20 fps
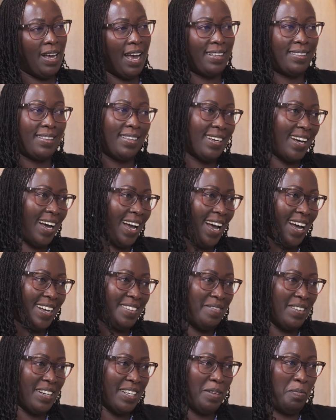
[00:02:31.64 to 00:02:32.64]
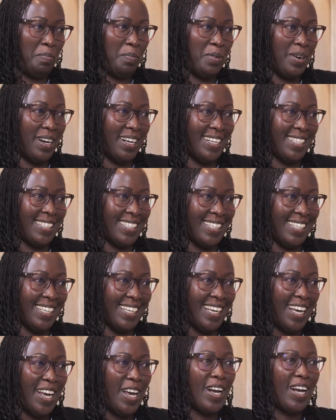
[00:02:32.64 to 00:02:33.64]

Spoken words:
I think I had very poor listening,